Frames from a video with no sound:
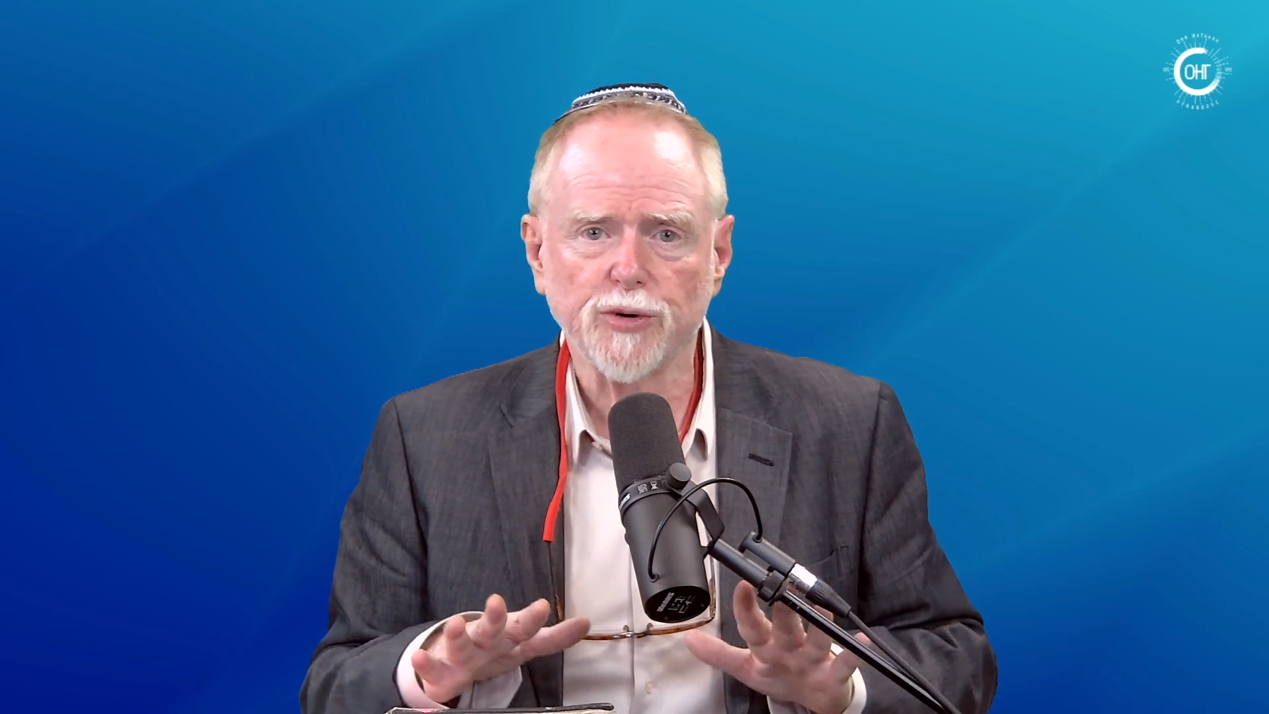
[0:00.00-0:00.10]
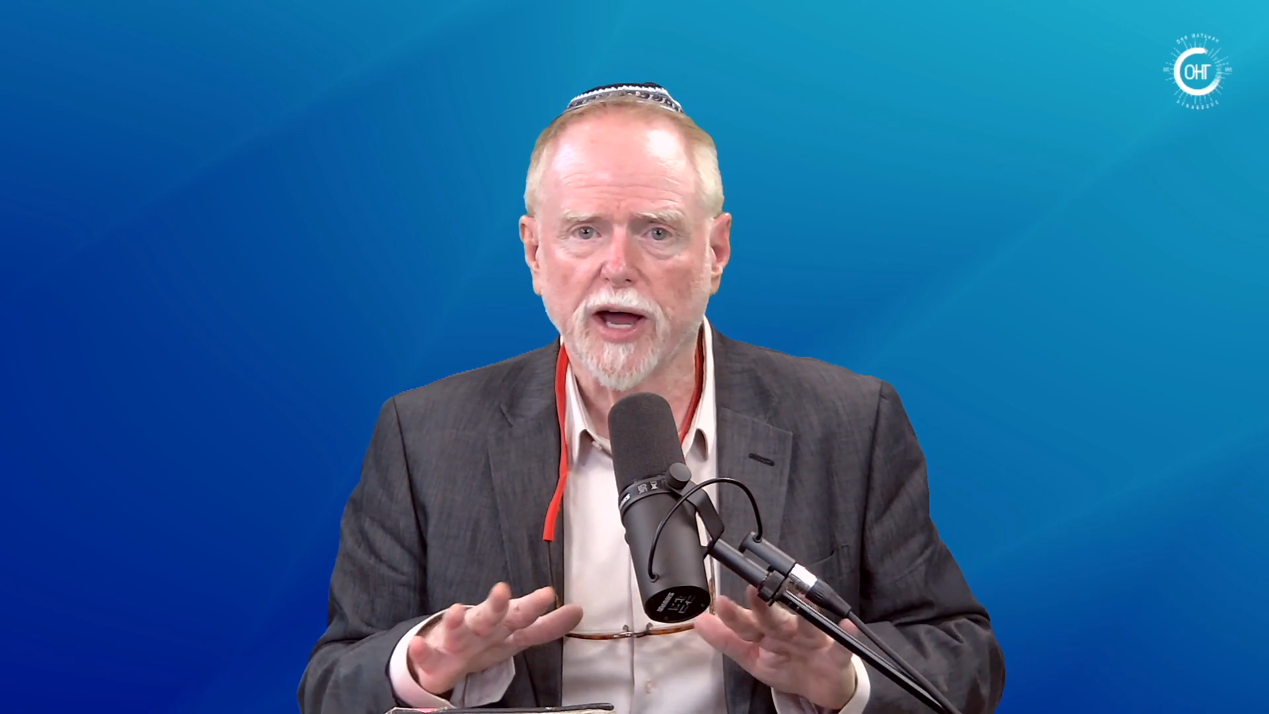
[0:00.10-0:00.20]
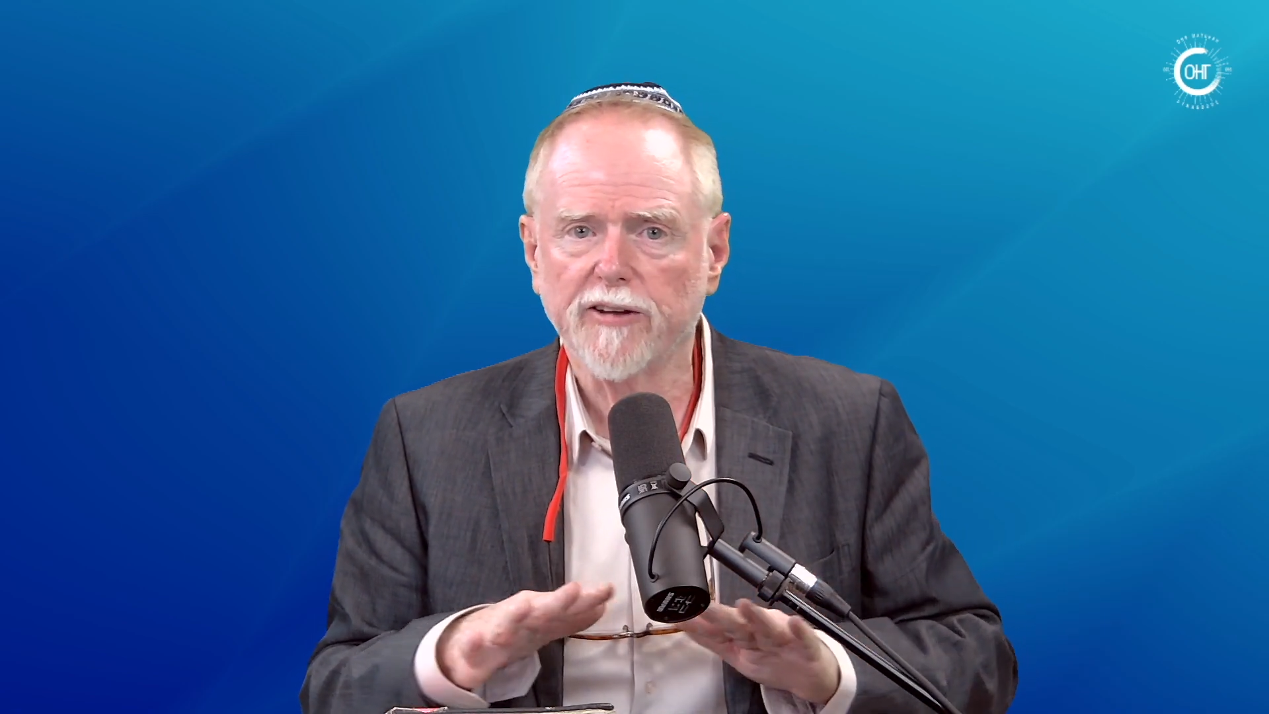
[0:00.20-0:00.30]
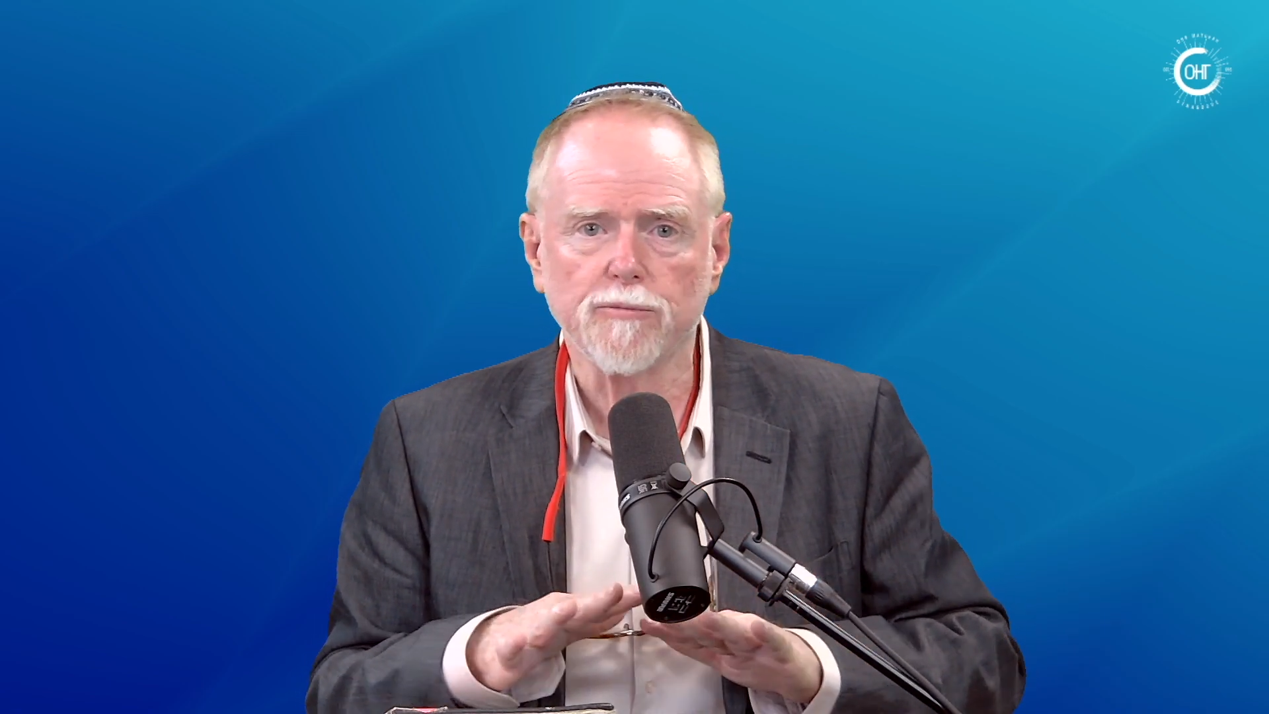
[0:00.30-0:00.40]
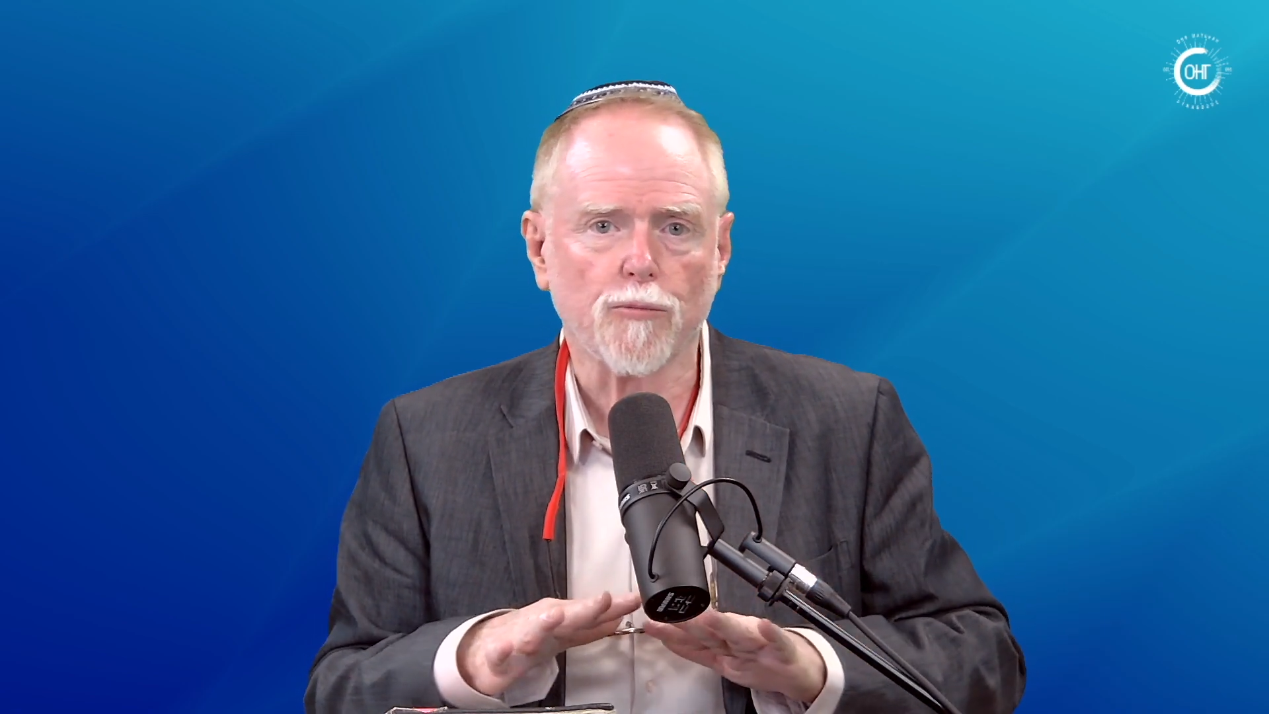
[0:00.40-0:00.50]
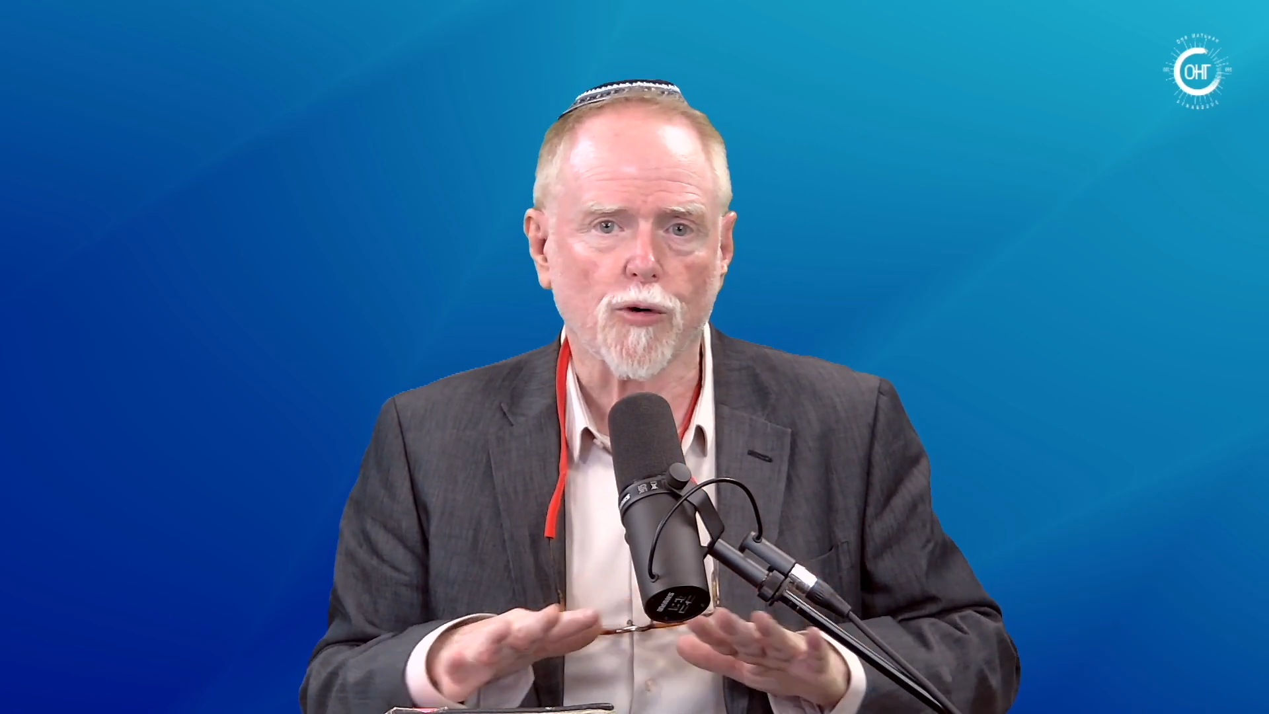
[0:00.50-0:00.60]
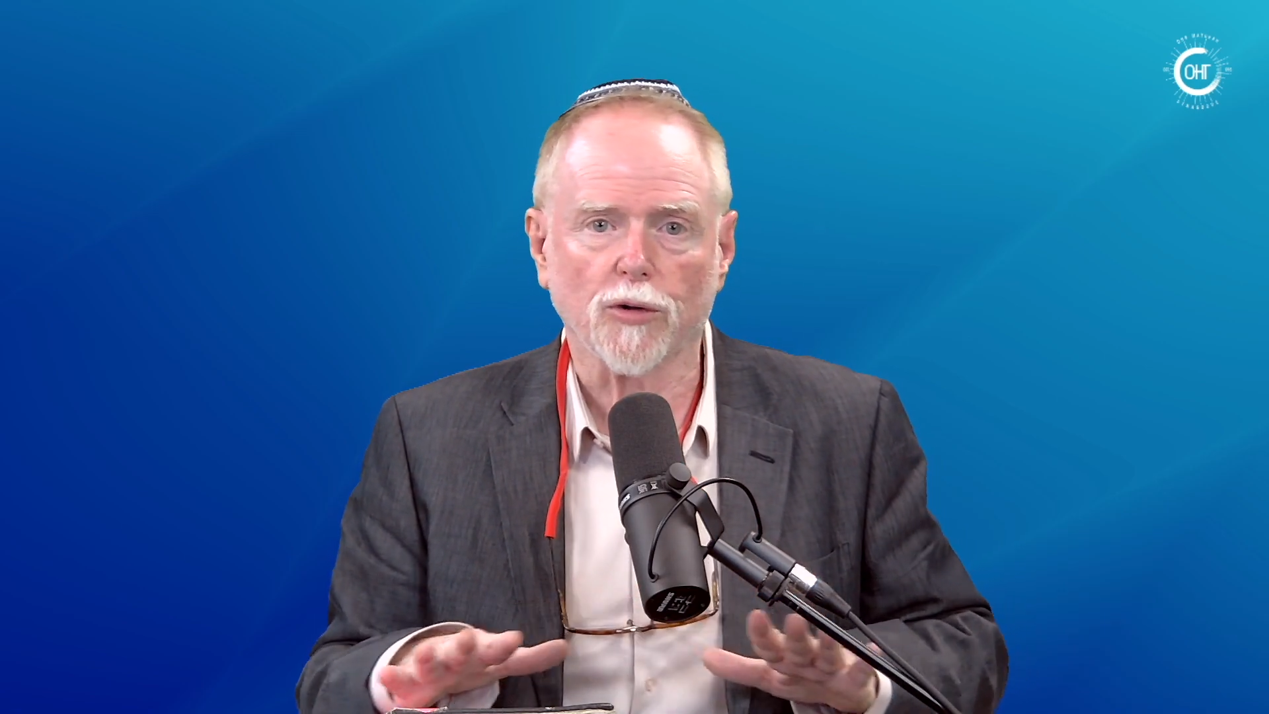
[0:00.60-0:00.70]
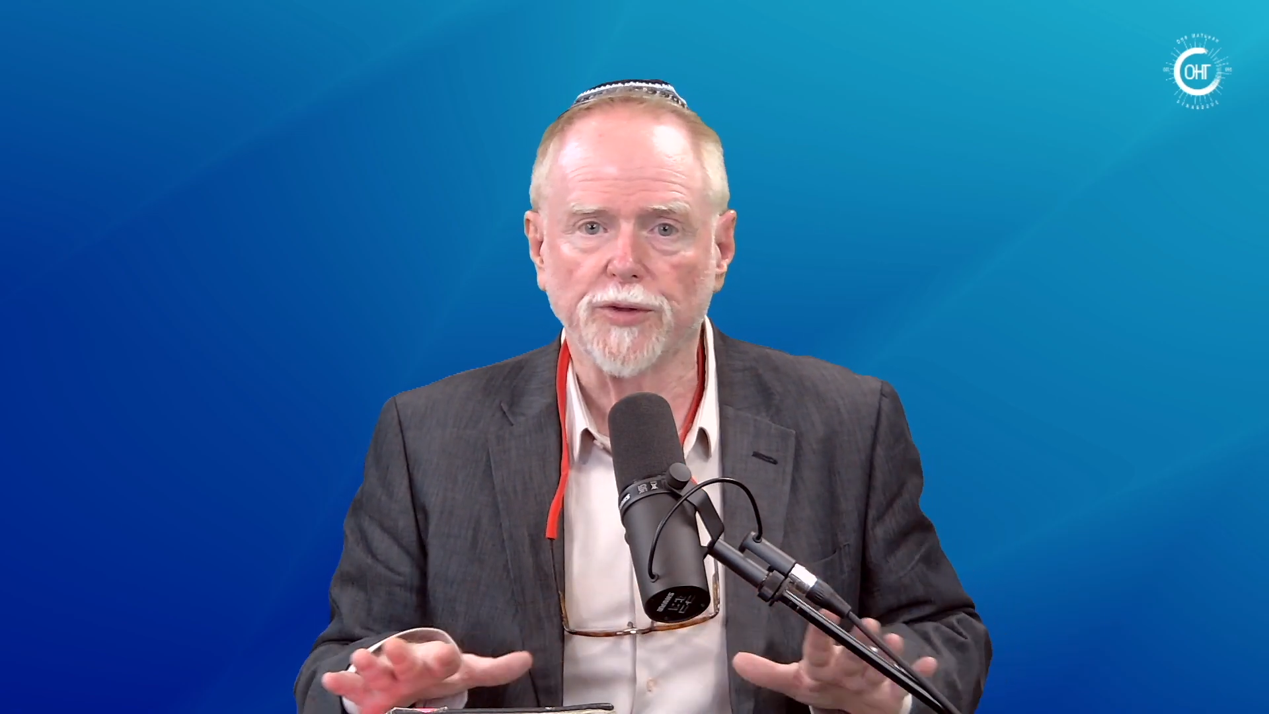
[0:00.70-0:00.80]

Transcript: kind of moral